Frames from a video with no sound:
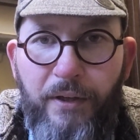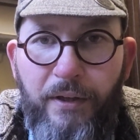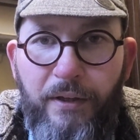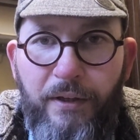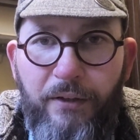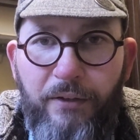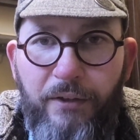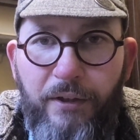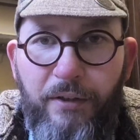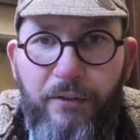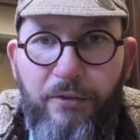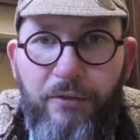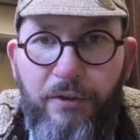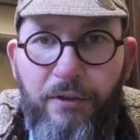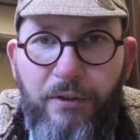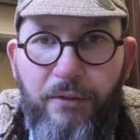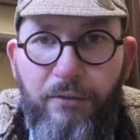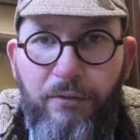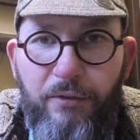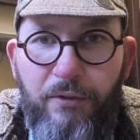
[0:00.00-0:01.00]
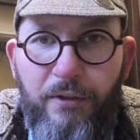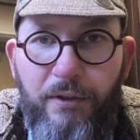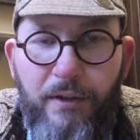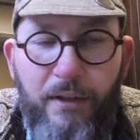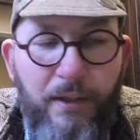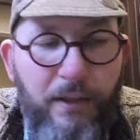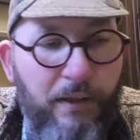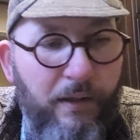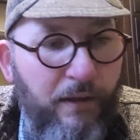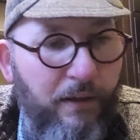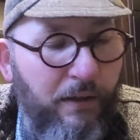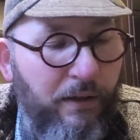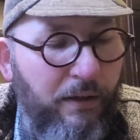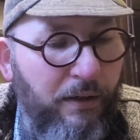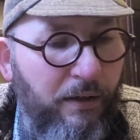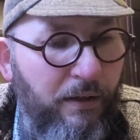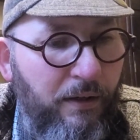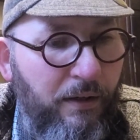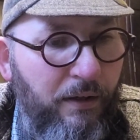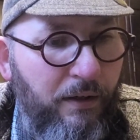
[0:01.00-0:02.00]
as I had a chance today,
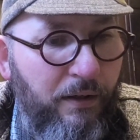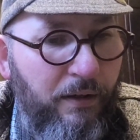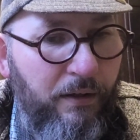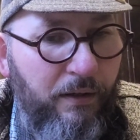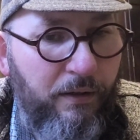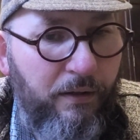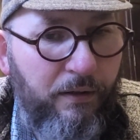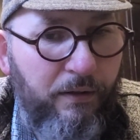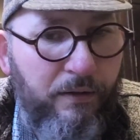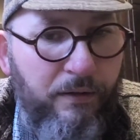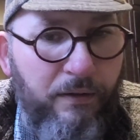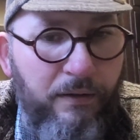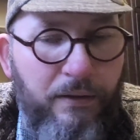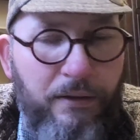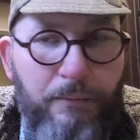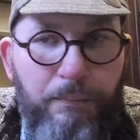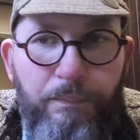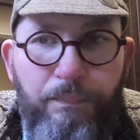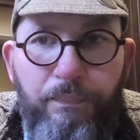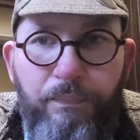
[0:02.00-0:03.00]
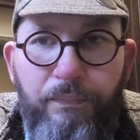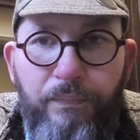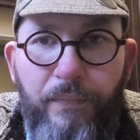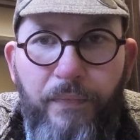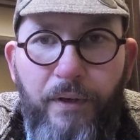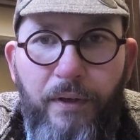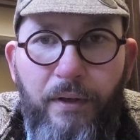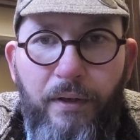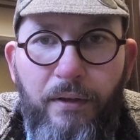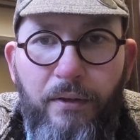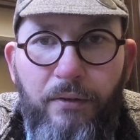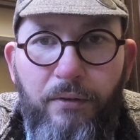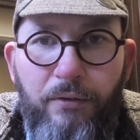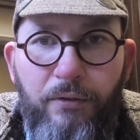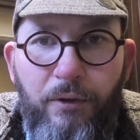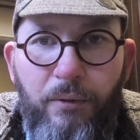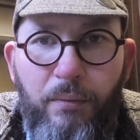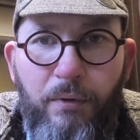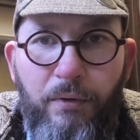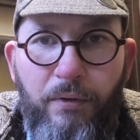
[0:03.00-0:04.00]
and
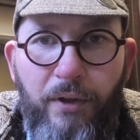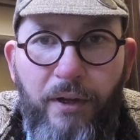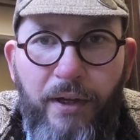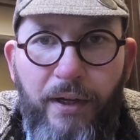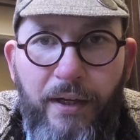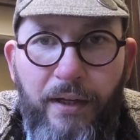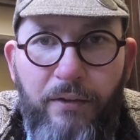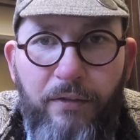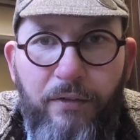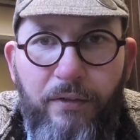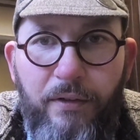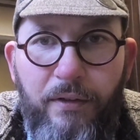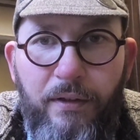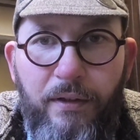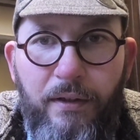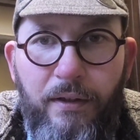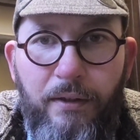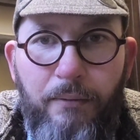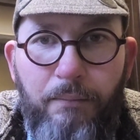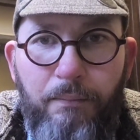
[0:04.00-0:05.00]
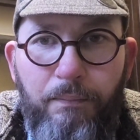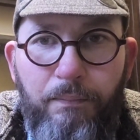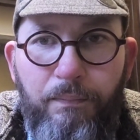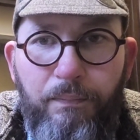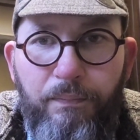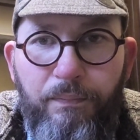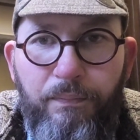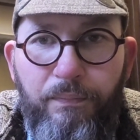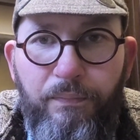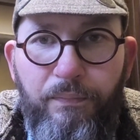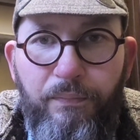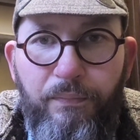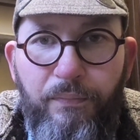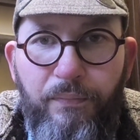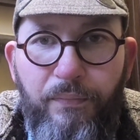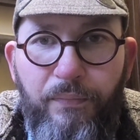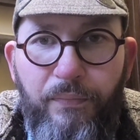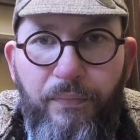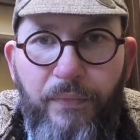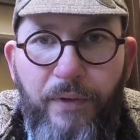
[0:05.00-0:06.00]
so with that,
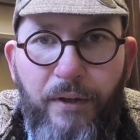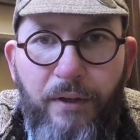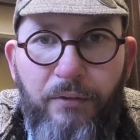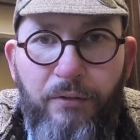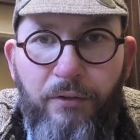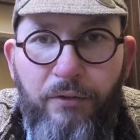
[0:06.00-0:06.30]
as I